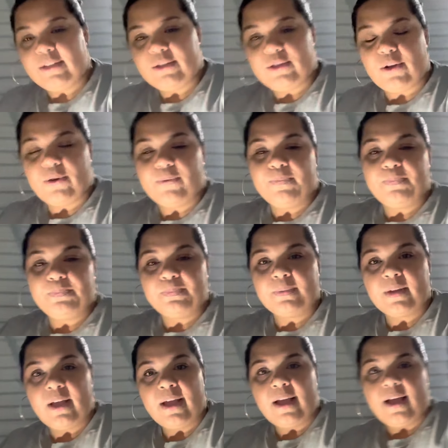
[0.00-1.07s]
So
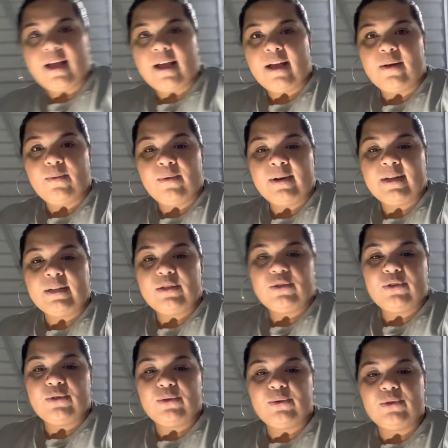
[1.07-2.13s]
I
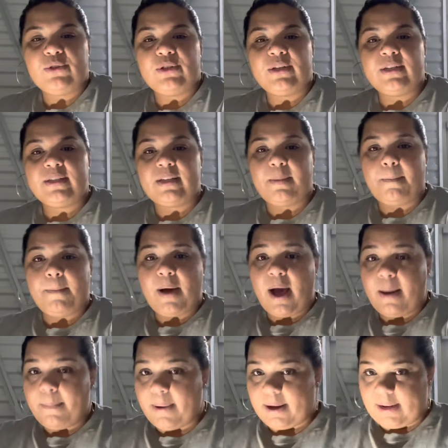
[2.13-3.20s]
need to just
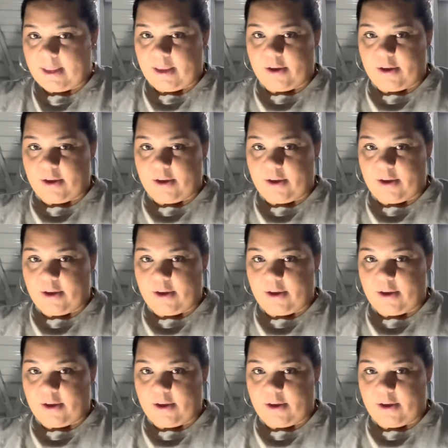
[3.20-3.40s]
pop on